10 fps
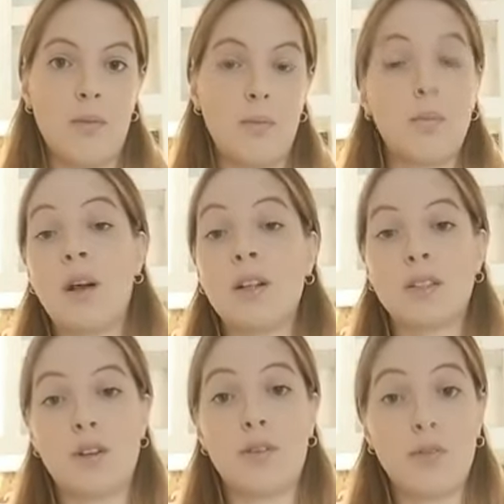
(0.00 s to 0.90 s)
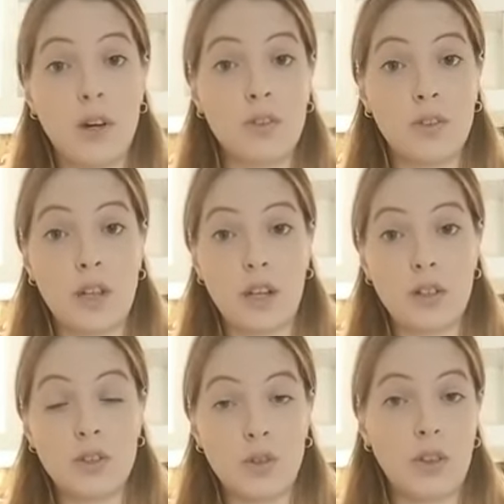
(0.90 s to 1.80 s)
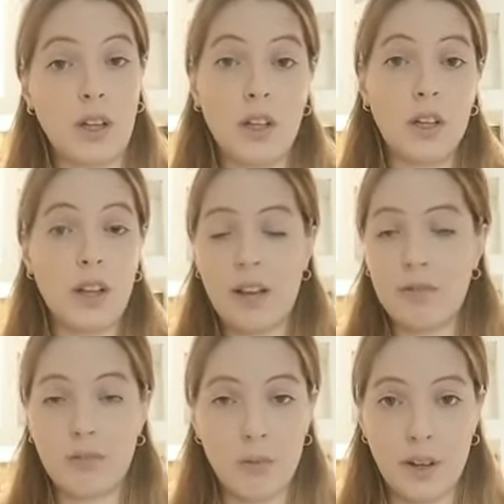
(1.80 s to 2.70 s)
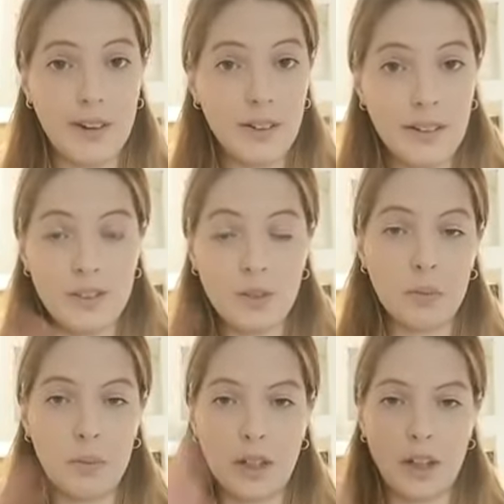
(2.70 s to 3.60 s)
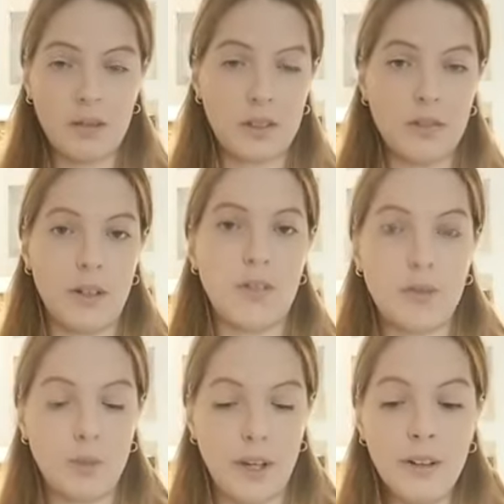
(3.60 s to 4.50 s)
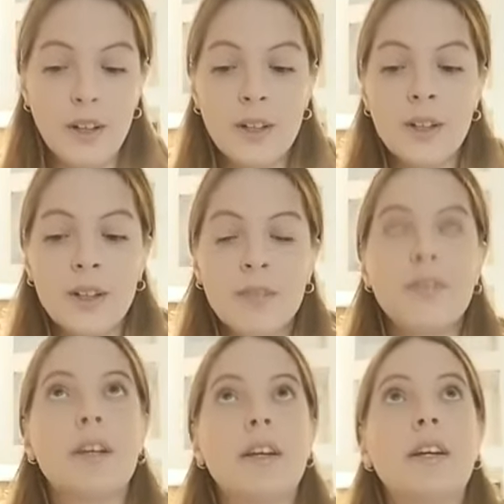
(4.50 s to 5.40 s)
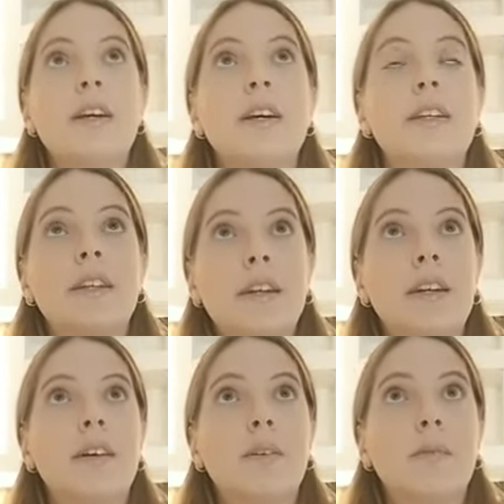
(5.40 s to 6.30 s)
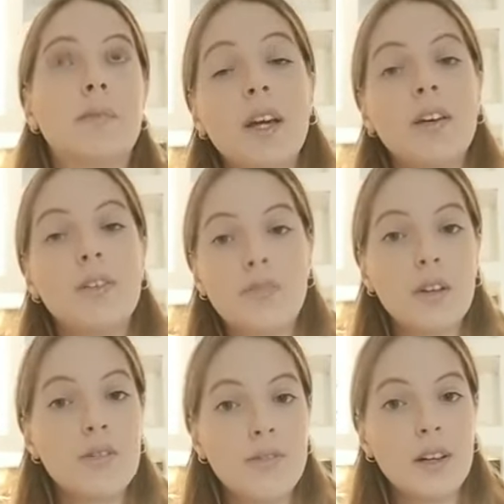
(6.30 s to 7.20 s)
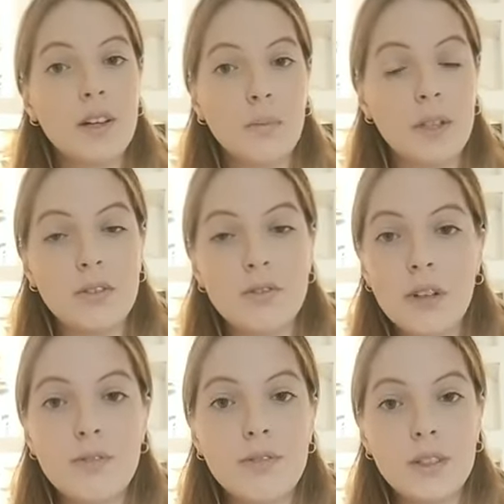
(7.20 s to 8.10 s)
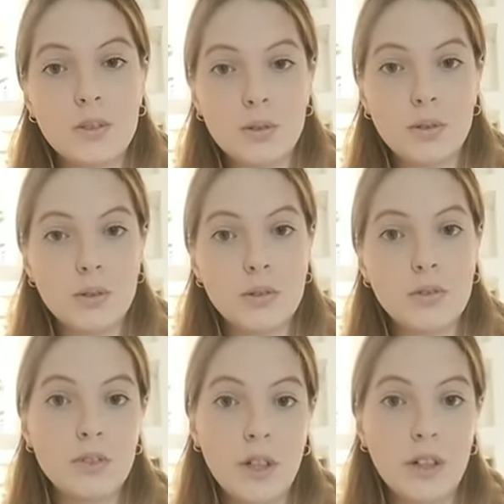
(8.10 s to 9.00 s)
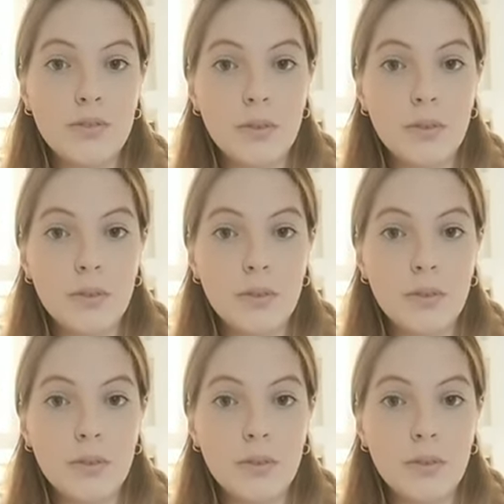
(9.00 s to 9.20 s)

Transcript: brands of water that are sold in everywhere, supermarkets, whatever, everywhere. And feel free to drink from